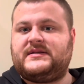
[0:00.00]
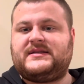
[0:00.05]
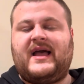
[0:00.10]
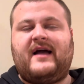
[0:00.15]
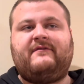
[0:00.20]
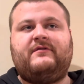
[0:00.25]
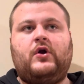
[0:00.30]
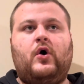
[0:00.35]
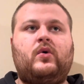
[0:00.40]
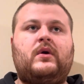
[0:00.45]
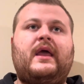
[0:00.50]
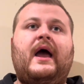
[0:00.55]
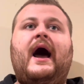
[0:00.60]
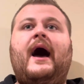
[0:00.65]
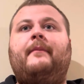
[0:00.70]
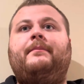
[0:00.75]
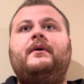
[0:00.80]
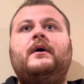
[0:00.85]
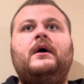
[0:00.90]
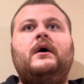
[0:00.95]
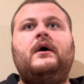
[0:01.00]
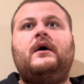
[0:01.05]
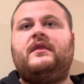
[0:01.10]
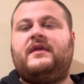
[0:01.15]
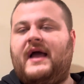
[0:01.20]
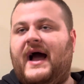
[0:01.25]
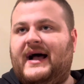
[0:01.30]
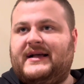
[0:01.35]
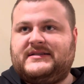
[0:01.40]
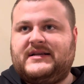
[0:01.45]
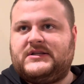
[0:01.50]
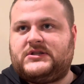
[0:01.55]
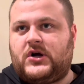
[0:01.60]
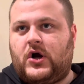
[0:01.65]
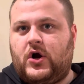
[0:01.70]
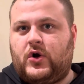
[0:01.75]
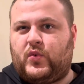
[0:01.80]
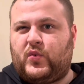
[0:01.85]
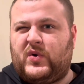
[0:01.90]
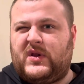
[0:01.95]
They have no cap. The assets
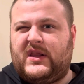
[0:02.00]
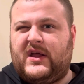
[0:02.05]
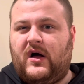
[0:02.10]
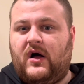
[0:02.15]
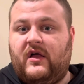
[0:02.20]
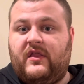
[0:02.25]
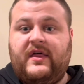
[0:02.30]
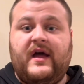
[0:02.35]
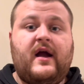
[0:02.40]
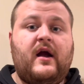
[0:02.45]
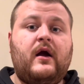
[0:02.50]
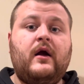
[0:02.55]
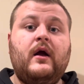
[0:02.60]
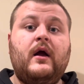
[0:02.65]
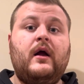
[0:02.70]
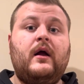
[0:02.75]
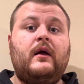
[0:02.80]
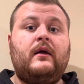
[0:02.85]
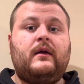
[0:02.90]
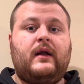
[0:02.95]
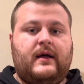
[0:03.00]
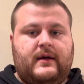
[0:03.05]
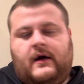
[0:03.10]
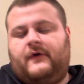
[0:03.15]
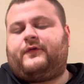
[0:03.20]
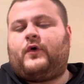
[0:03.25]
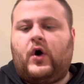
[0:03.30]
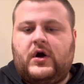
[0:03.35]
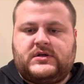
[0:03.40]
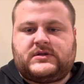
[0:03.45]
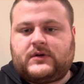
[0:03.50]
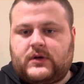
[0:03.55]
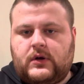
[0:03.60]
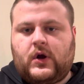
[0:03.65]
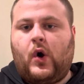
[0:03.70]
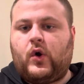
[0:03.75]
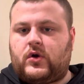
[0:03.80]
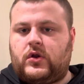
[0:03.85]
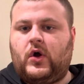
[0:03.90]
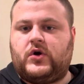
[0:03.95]
aren't really all there. Of course,
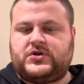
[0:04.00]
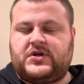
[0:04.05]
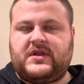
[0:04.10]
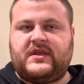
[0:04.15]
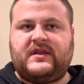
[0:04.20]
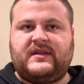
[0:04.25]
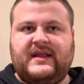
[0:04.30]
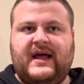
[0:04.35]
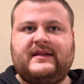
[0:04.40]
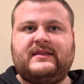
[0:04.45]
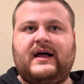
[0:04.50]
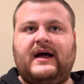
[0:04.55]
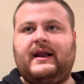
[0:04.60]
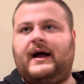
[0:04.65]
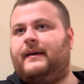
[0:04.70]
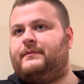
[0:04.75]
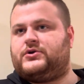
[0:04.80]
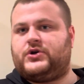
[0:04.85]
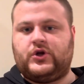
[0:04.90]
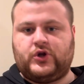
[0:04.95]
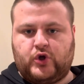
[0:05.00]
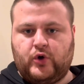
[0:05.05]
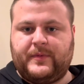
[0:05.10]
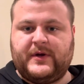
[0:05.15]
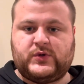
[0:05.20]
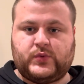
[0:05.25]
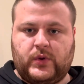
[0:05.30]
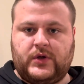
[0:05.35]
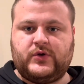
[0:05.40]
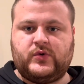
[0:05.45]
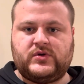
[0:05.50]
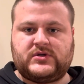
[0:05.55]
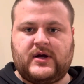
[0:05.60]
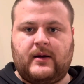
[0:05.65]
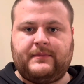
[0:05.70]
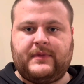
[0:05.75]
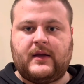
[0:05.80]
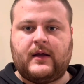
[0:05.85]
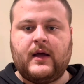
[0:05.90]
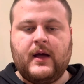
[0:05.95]
go closer to the deadline. I'm sure Dubas will do
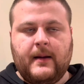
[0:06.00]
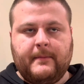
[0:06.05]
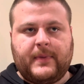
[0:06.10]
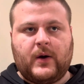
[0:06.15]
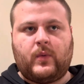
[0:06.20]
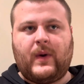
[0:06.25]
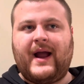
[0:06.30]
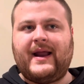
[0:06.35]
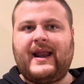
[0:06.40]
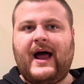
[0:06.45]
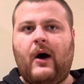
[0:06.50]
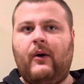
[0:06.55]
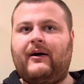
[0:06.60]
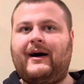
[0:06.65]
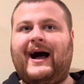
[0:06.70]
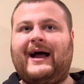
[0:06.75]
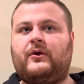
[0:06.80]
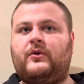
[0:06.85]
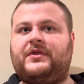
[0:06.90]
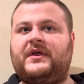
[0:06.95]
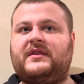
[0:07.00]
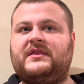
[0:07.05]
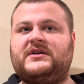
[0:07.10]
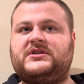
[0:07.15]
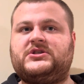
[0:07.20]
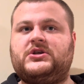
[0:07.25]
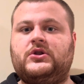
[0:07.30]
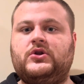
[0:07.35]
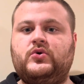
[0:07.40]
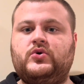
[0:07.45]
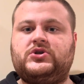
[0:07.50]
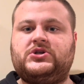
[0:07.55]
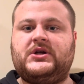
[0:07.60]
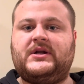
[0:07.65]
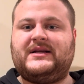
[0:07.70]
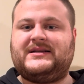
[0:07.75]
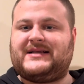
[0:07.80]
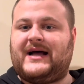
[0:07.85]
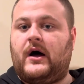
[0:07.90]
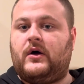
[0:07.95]
something. But right now, I don't think the
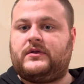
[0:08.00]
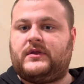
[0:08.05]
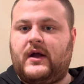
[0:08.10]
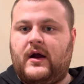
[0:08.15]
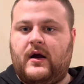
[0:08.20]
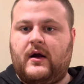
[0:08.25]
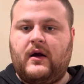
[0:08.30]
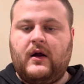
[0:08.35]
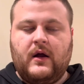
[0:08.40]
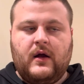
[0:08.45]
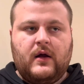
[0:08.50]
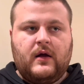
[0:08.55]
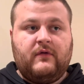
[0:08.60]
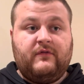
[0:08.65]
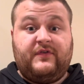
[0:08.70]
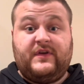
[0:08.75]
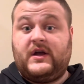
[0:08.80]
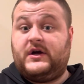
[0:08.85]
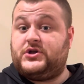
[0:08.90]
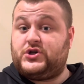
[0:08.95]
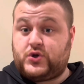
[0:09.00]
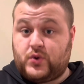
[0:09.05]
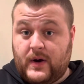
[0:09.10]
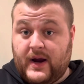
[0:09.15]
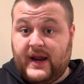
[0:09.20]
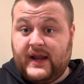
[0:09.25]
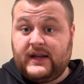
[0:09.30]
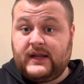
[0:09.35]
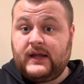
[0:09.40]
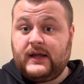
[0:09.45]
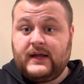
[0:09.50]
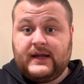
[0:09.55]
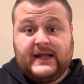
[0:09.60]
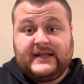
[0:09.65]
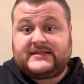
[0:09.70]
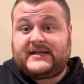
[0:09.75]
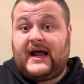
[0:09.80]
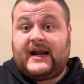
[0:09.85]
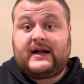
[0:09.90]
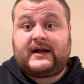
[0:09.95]
solution is out there via trade.
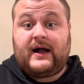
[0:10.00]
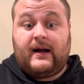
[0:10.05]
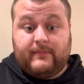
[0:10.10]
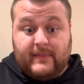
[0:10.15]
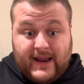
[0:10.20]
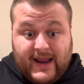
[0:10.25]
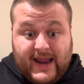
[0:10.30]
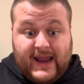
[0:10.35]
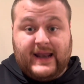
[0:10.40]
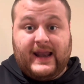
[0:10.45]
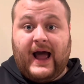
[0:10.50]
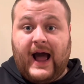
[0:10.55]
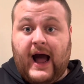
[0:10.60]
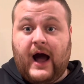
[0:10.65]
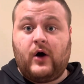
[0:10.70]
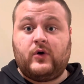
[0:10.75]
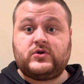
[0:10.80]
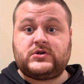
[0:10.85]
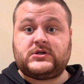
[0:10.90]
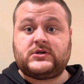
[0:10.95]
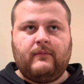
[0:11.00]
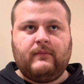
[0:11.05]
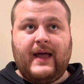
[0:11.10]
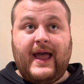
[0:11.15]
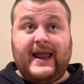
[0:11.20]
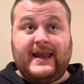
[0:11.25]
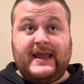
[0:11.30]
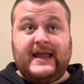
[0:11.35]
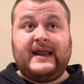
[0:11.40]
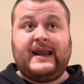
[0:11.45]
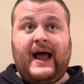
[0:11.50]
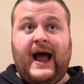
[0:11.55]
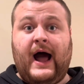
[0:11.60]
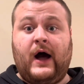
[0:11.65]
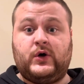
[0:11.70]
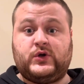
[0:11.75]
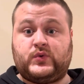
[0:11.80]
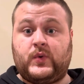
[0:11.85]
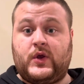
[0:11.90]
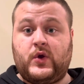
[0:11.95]
It's got to come in-house. And
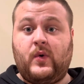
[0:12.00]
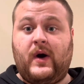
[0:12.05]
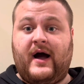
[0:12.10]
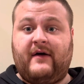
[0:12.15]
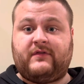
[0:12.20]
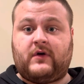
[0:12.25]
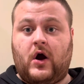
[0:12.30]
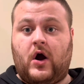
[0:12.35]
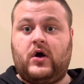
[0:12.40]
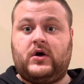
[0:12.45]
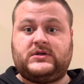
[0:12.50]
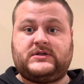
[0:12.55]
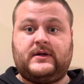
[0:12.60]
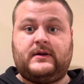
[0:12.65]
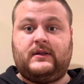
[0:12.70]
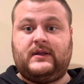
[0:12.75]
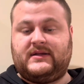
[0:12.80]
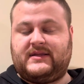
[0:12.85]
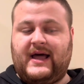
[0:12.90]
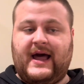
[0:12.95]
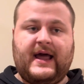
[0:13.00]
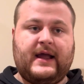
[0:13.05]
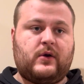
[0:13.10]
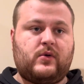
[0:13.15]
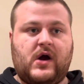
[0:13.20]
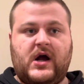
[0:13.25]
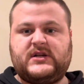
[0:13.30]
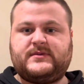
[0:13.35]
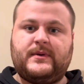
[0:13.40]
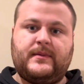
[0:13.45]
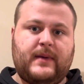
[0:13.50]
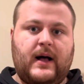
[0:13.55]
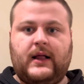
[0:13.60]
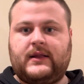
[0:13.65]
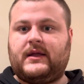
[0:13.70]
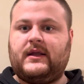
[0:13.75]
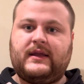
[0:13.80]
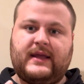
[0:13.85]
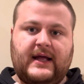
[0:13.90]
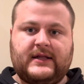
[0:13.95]
in-house, when you have Karlsson, Letang, Crosby,
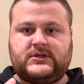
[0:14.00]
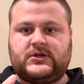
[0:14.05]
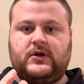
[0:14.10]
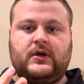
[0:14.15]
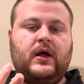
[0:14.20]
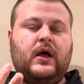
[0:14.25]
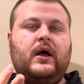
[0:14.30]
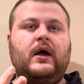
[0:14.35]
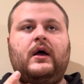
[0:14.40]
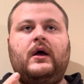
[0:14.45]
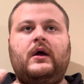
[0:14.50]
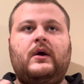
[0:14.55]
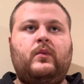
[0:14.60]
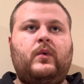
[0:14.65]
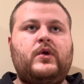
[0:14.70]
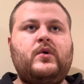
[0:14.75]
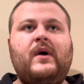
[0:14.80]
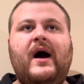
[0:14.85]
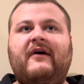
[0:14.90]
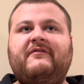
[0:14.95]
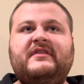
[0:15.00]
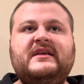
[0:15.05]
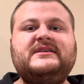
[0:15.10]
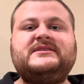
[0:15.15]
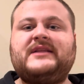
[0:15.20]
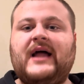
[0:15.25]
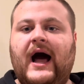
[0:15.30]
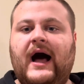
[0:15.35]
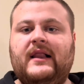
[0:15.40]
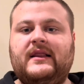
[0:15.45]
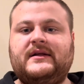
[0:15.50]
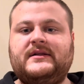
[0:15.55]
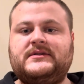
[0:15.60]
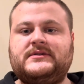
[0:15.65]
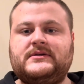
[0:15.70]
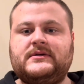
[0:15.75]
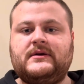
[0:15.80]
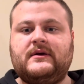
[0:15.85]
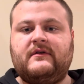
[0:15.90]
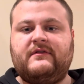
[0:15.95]
Malkin, Gensel, when you have these
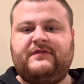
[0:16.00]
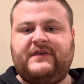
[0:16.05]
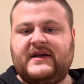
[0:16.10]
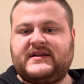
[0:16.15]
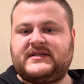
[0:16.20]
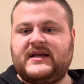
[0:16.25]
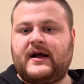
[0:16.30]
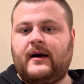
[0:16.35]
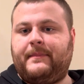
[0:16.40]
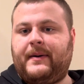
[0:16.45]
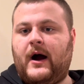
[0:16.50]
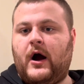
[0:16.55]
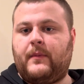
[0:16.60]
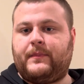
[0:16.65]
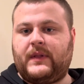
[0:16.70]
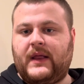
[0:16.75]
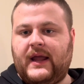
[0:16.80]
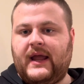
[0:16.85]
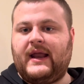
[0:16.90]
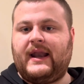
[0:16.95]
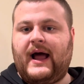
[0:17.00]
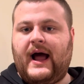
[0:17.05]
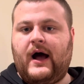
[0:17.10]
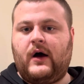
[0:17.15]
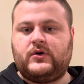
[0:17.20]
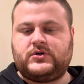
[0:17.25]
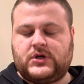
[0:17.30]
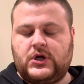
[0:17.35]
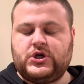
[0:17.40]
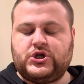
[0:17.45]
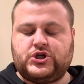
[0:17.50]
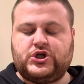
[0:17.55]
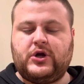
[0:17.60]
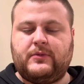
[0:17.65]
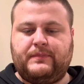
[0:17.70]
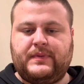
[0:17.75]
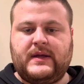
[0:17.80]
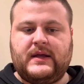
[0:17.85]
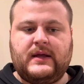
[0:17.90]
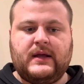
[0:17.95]
talents, fixing a power play in-house
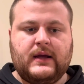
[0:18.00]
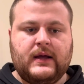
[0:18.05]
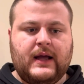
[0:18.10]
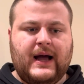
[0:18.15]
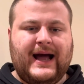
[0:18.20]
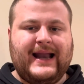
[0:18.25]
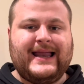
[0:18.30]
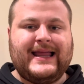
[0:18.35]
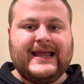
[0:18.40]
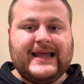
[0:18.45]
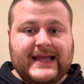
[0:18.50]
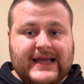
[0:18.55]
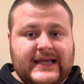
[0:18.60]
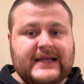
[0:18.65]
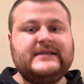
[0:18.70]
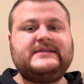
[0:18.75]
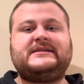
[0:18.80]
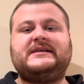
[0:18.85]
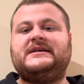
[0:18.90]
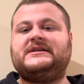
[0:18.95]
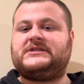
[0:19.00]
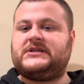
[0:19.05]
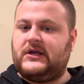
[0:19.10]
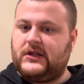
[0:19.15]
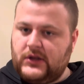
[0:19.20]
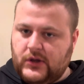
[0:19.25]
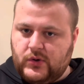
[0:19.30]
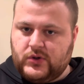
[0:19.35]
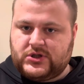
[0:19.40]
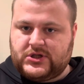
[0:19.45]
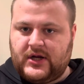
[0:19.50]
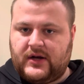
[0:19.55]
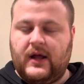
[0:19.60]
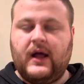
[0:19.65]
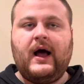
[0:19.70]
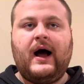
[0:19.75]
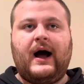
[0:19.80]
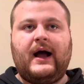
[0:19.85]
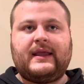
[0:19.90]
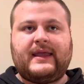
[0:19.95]
should be an easy solution.
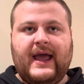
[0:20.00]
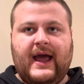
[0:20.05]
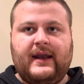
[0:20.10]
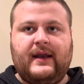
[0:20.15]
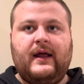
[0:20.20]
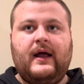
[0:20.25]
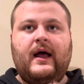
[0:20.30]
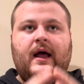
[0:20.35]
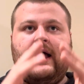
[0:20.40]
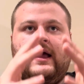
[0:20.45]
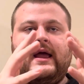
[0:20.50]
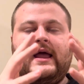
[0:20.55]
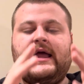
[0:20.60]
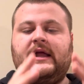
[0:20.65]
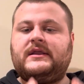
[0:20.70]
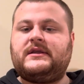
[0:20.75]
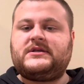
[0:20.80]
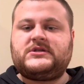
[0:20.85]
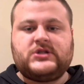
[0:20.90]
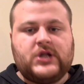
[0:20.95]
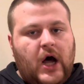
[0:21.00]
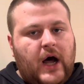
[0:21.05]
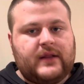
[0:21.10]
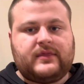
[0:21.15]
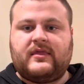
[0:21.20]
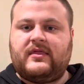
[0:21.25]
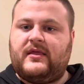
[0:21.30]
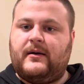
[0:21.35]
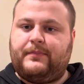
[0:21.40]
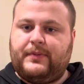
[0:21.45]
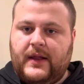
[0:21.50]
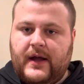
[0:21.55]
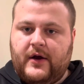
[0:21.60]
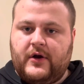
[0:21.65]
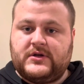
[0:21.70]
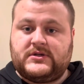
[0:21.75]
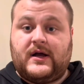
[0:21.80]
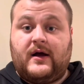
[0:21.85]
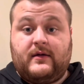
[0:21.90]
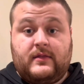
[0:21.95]
Again, it's not the
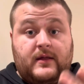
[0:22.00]
players.